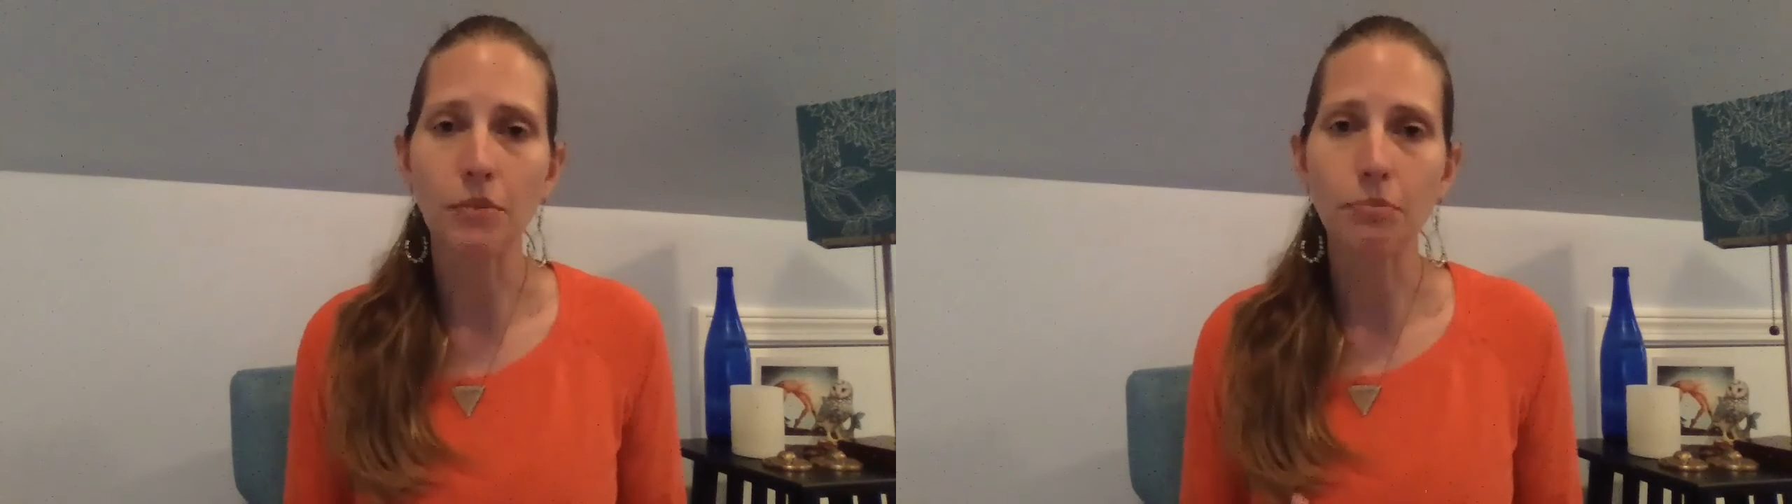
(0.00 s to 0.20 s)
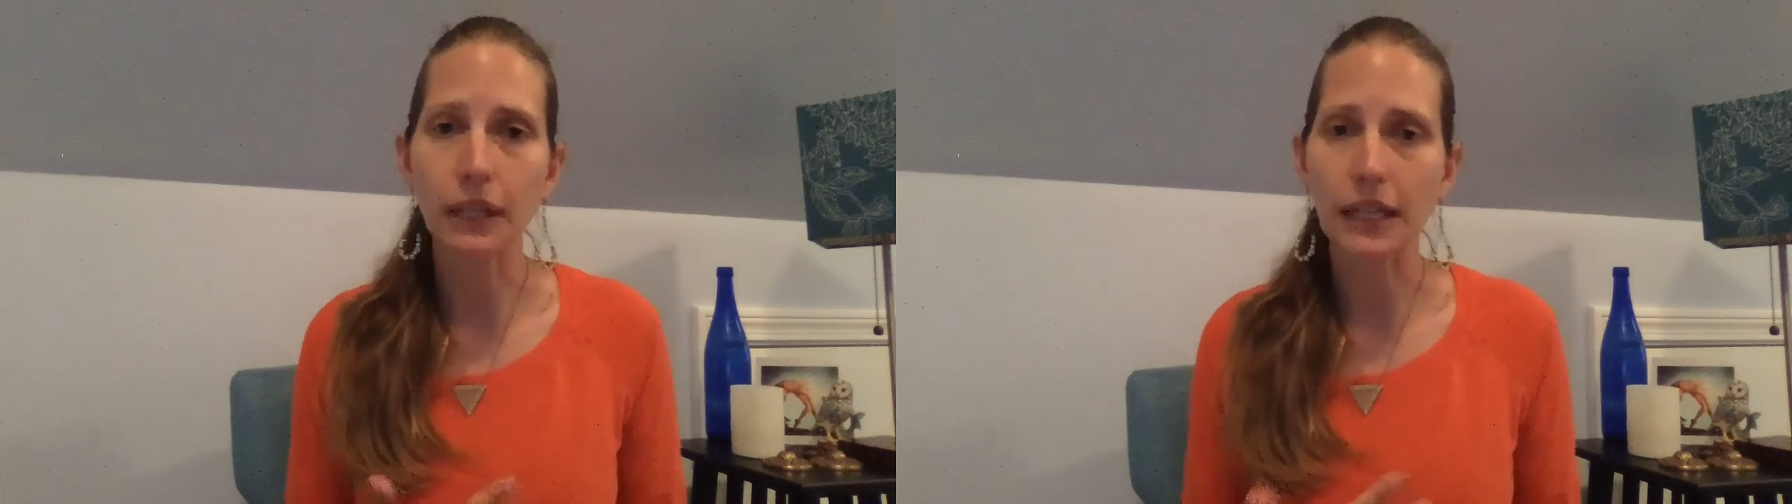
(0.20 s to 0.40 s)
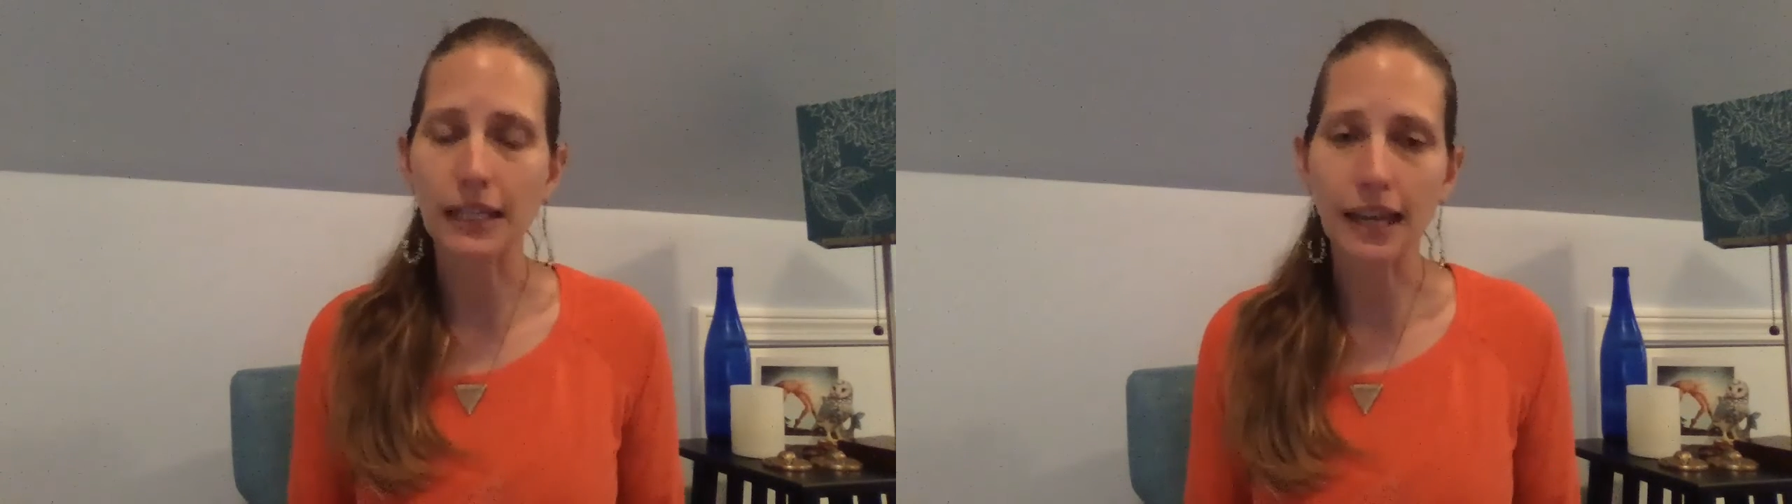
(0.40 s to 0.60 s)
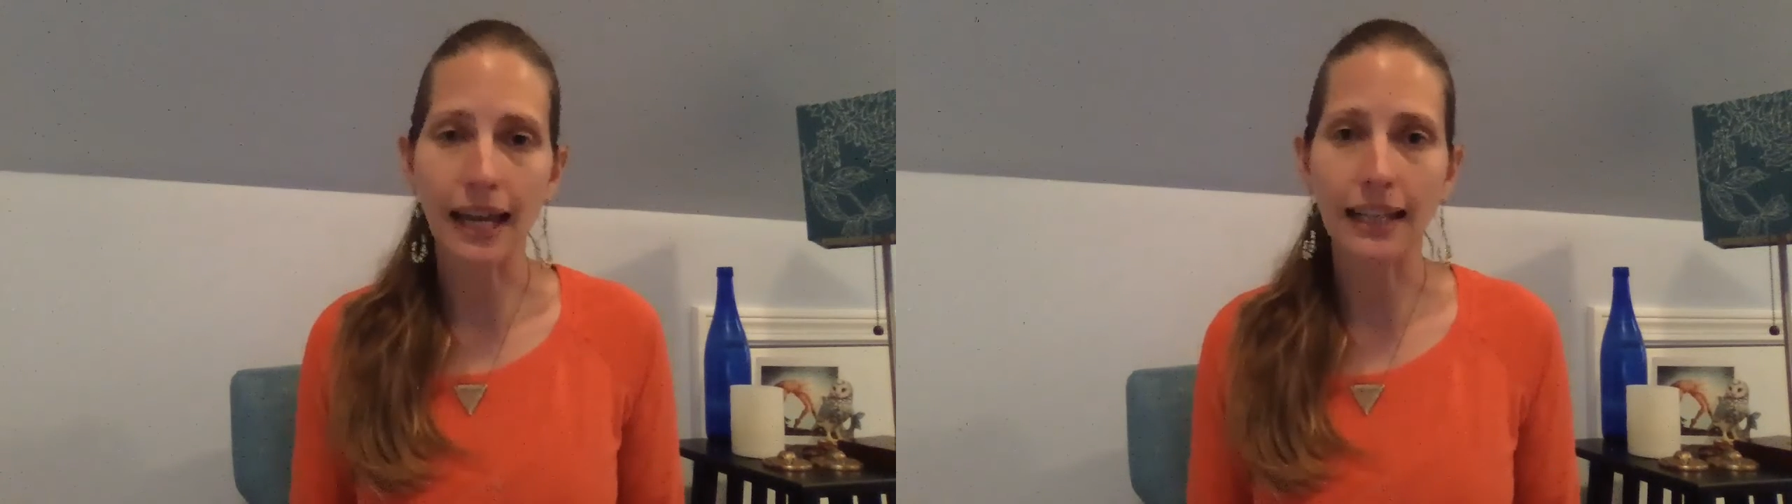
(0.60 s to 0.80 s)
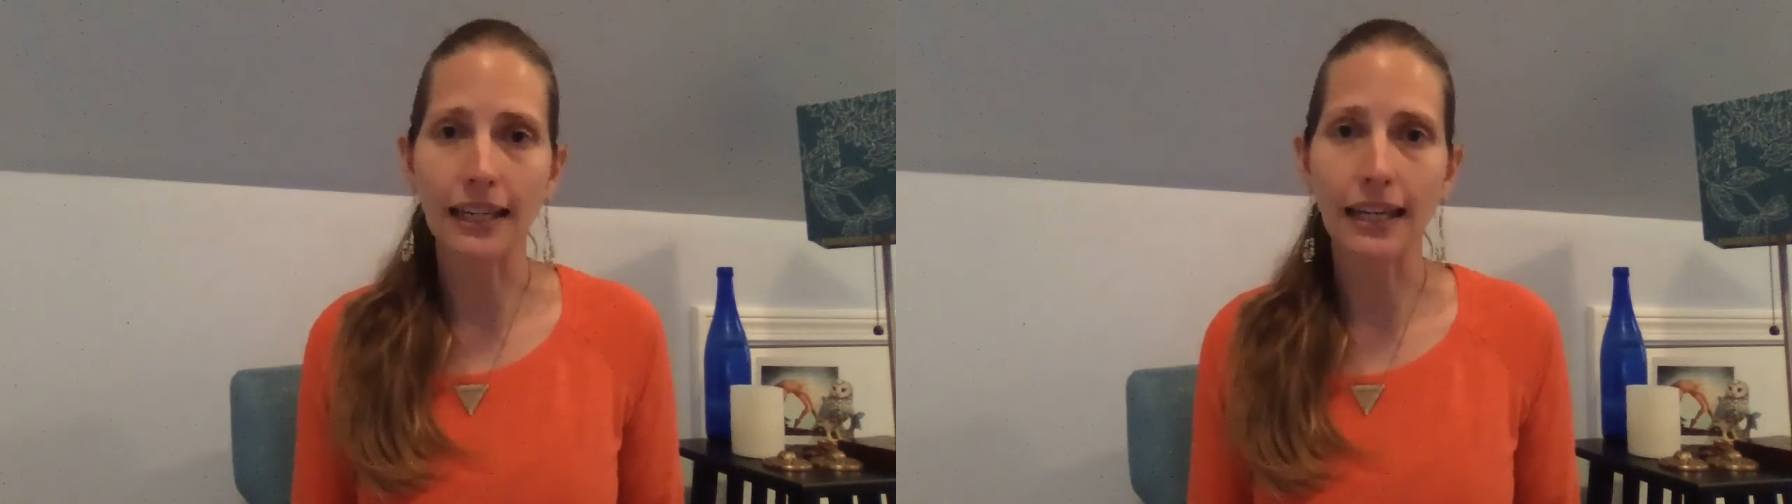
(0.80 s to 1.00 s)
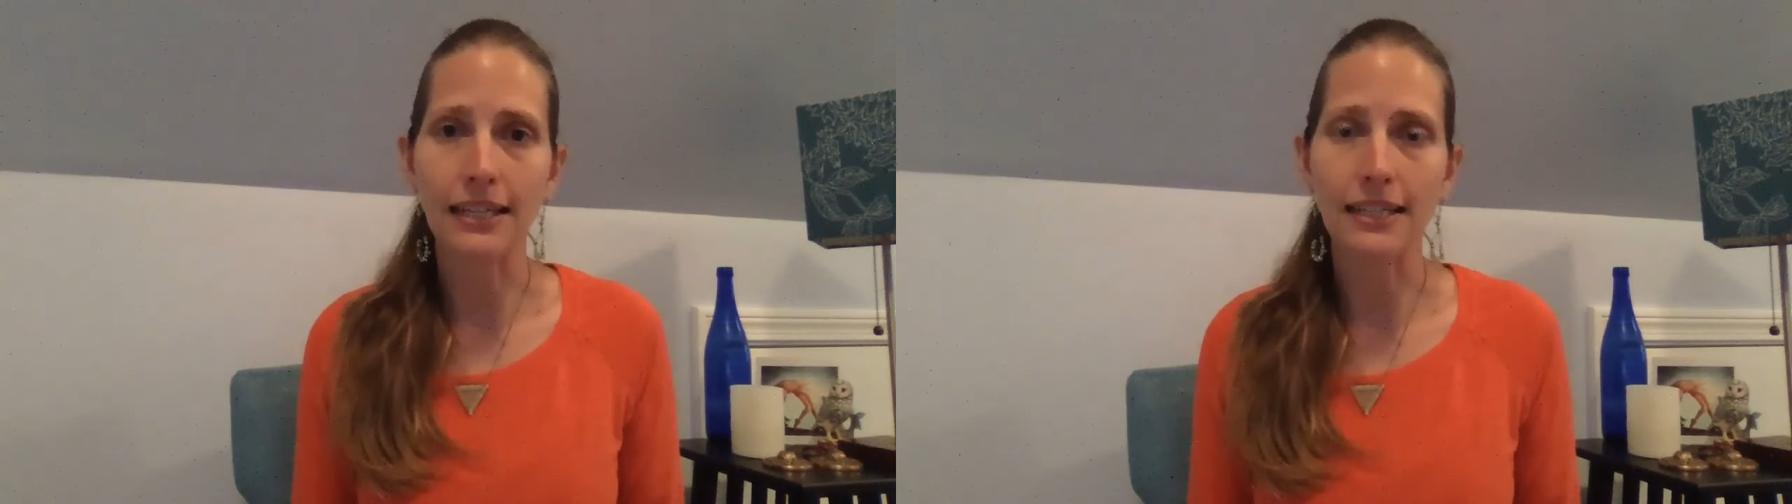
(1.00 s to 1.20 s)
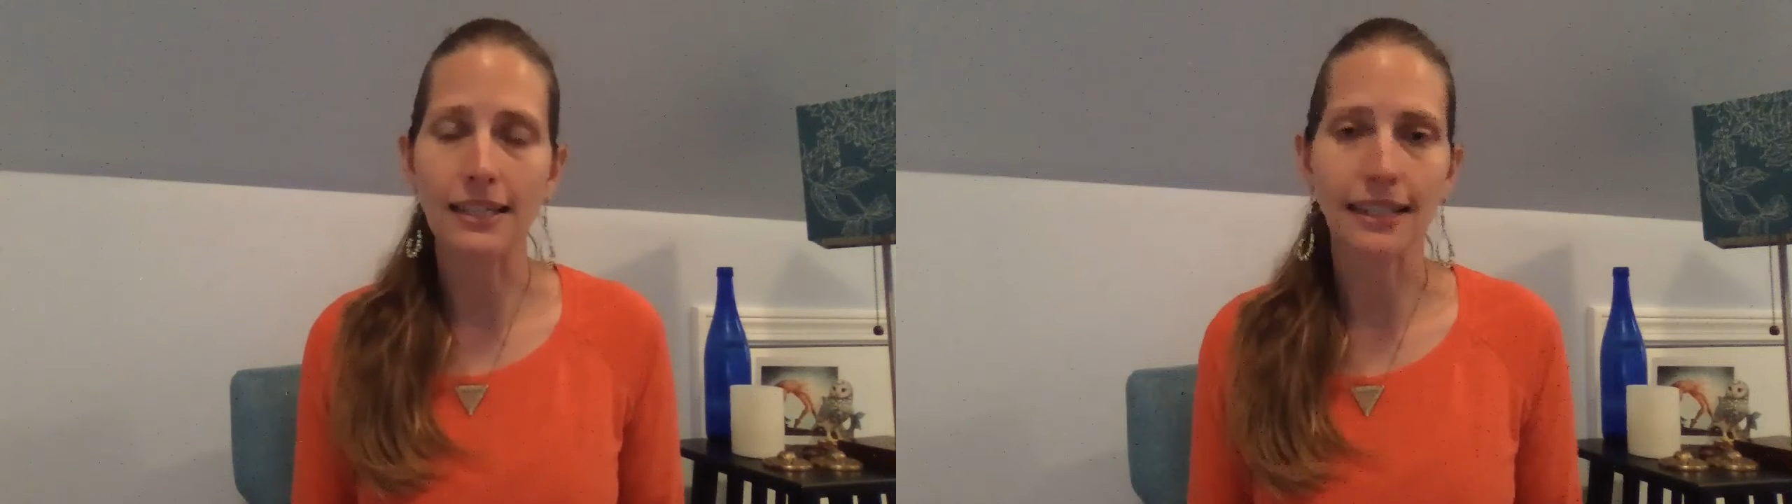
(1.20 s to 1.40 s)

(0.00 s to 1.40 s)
plant allies